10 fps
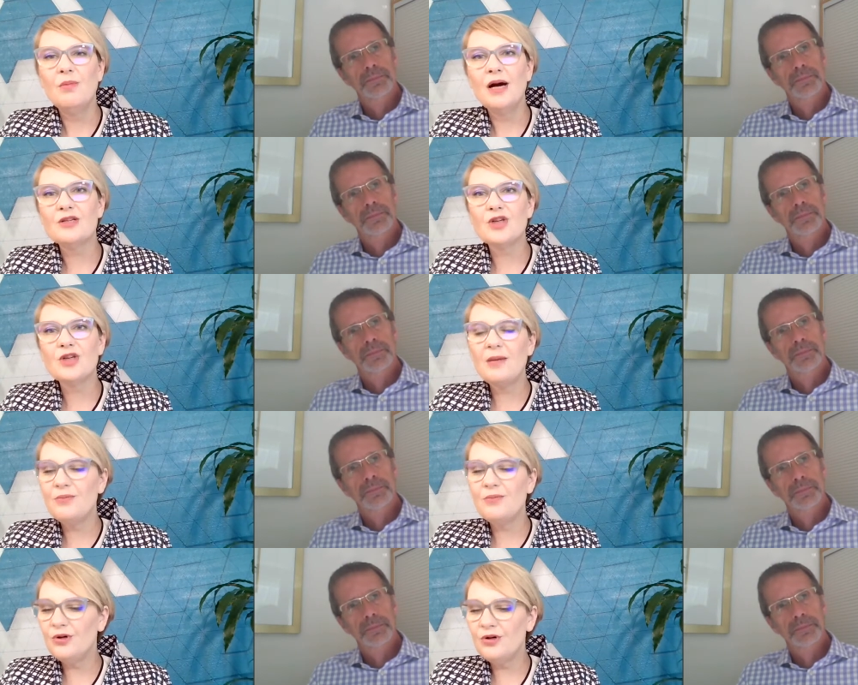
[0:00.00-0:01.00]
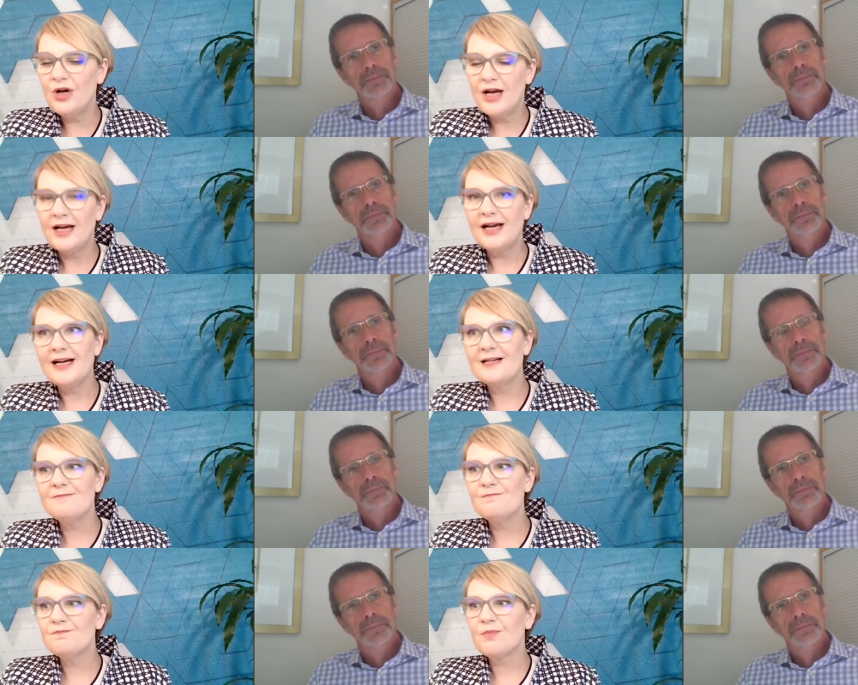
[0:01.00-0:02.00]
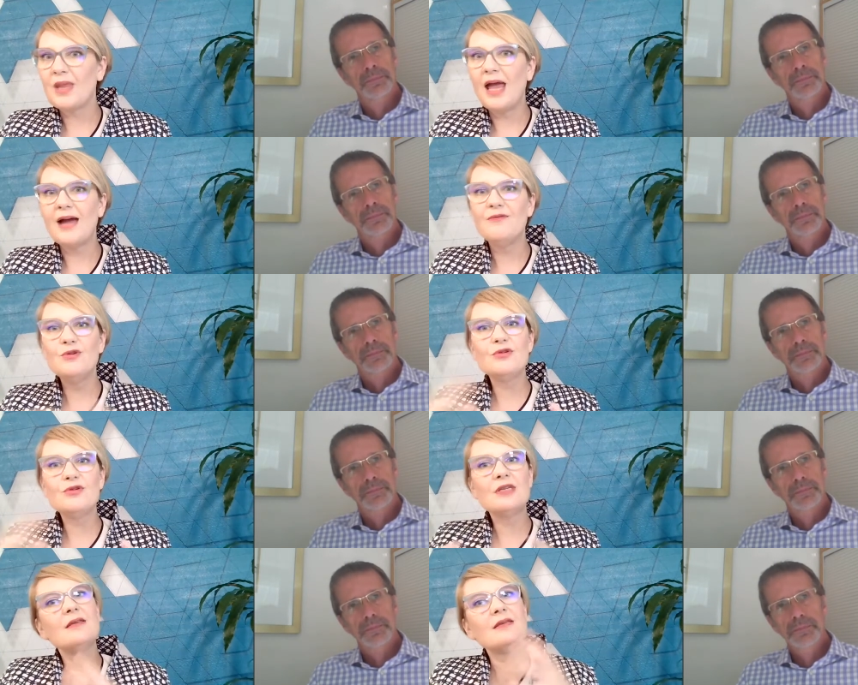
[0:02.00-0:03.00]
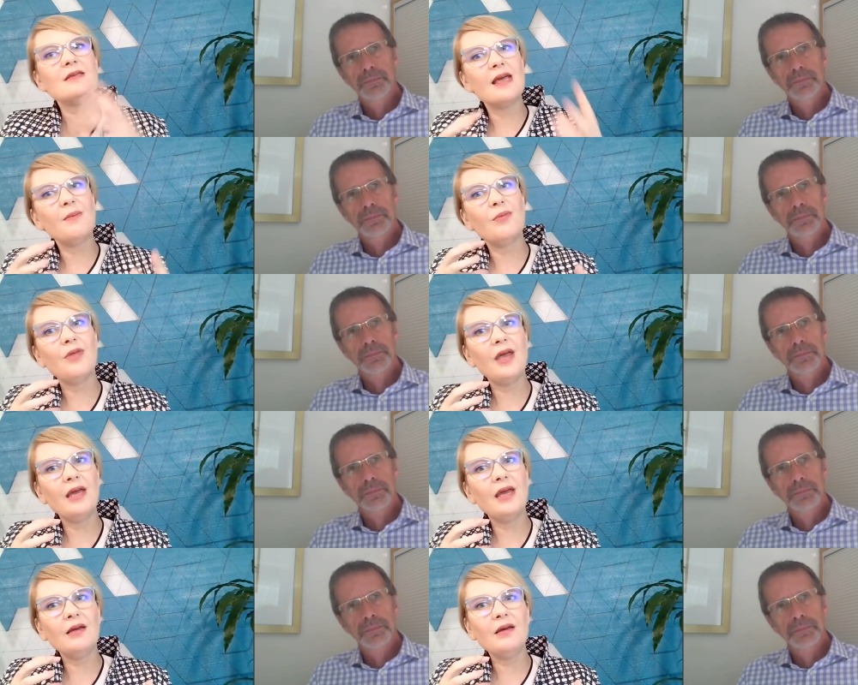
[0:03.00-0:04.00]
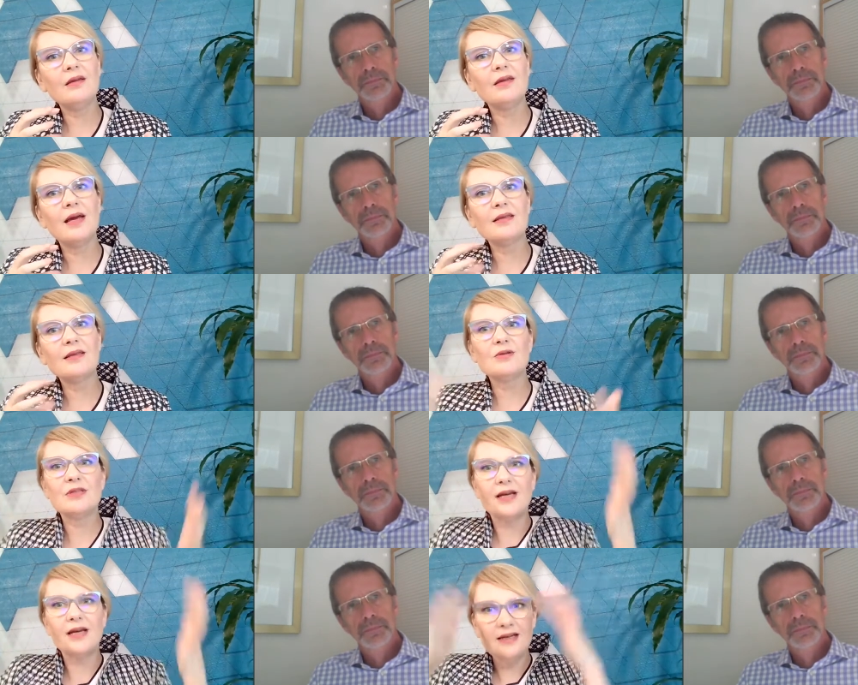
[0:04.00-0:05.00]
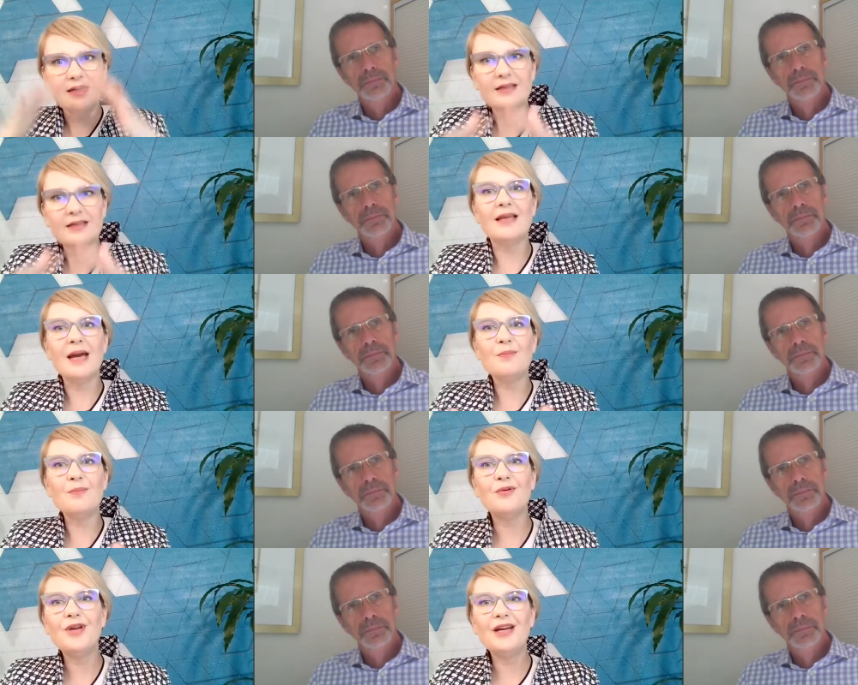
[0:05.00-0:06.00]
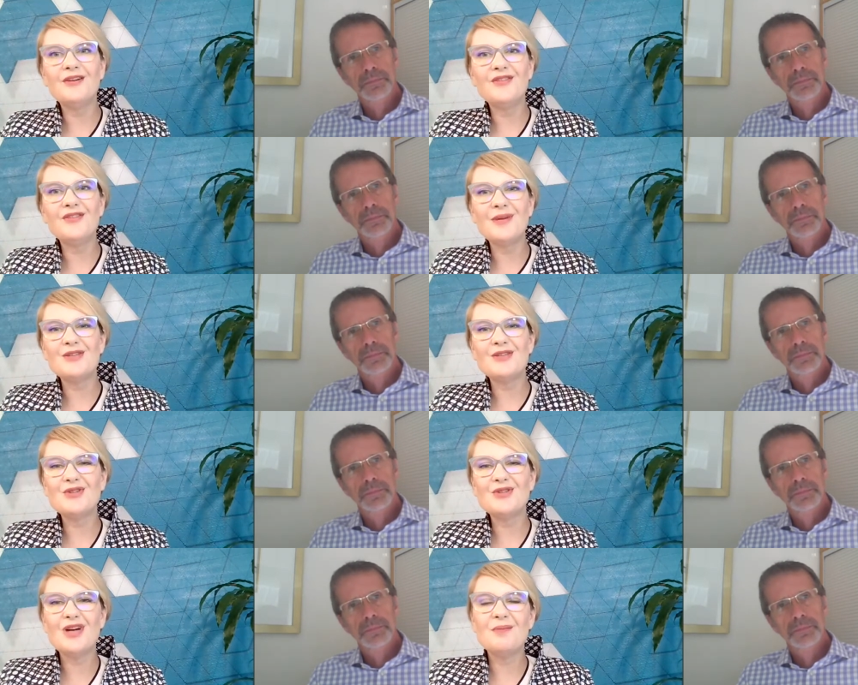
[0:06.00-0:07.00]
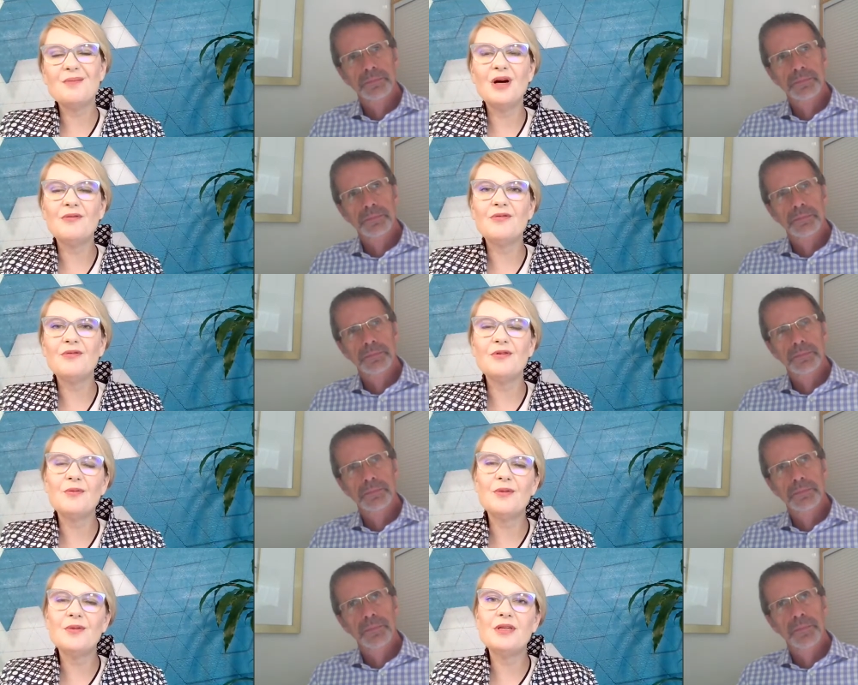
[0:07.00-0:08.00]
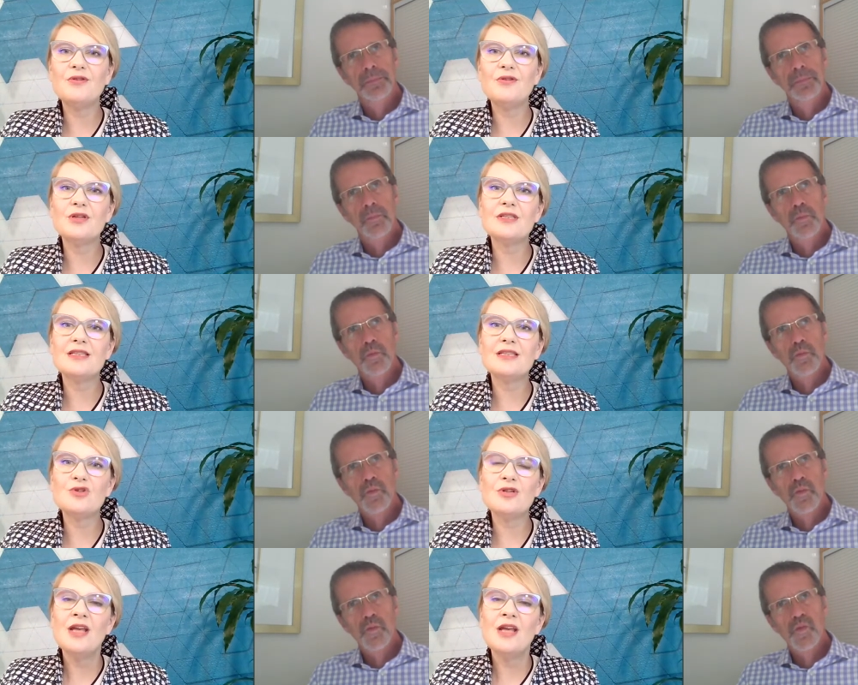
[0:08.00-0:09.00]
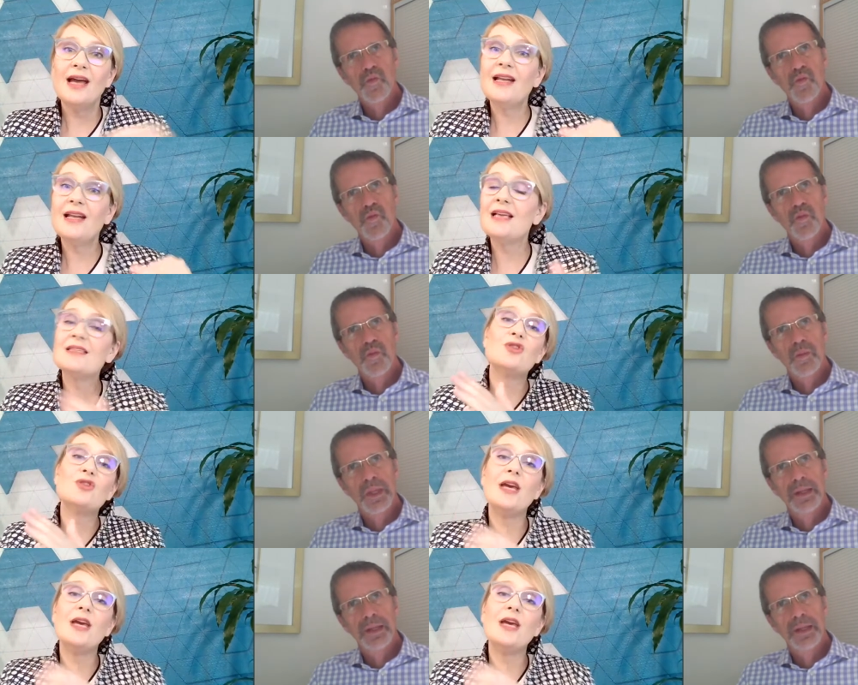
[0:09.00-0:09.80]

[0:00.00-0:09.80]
Speaker 1: March, April. Um, have you seen the same thing that there was like a dampering of the messages coming out from, from the different organization? And has that